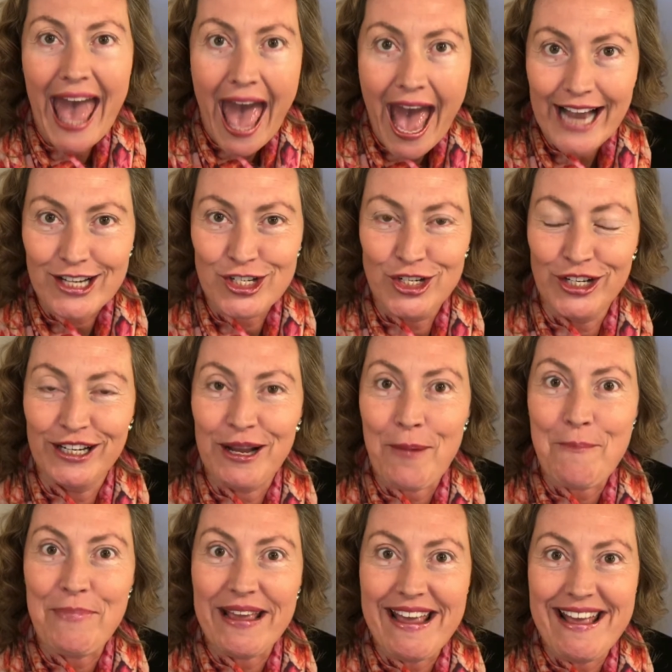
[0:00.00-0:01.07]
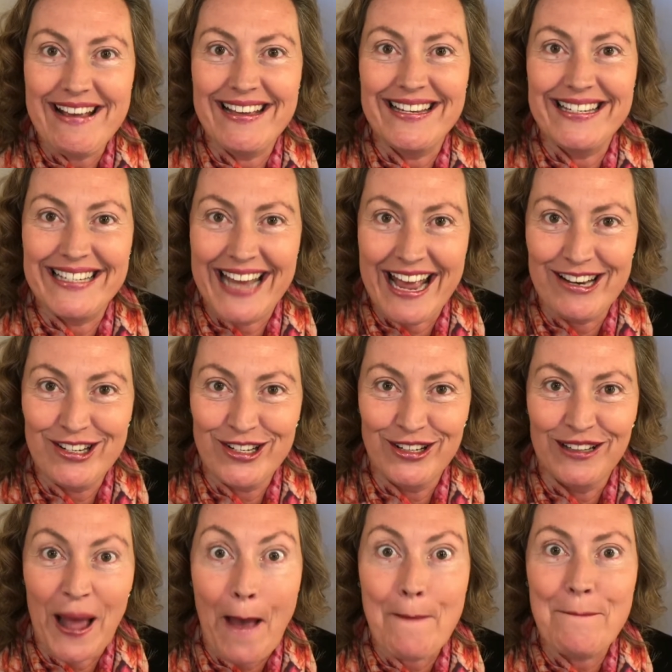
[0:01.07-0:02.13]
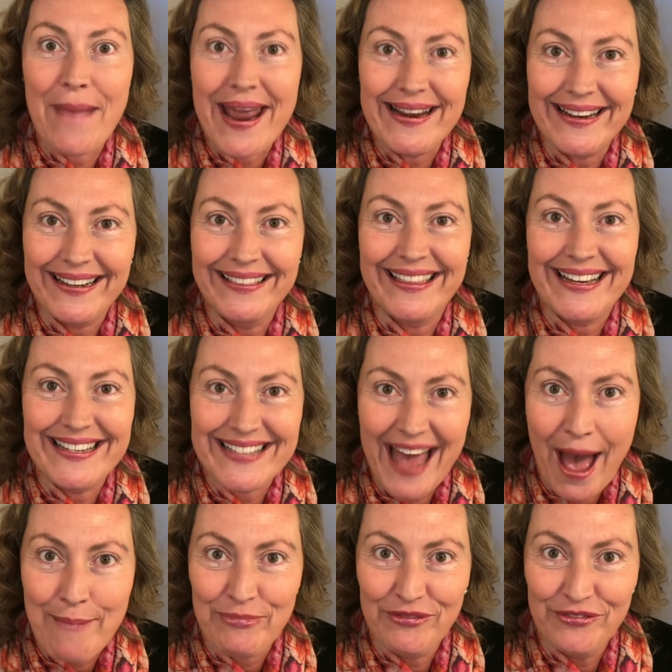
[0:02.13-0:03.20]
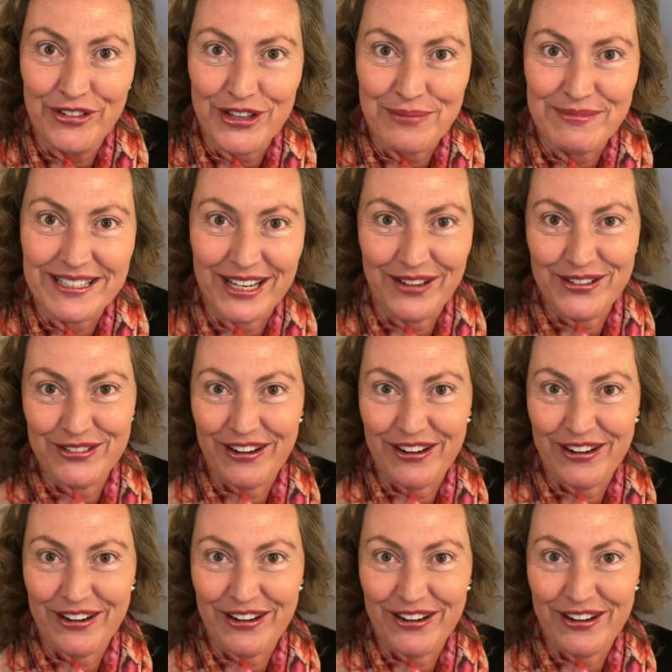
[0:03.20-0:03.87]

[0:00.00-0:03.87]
action and being intentional and making things happen for themselves,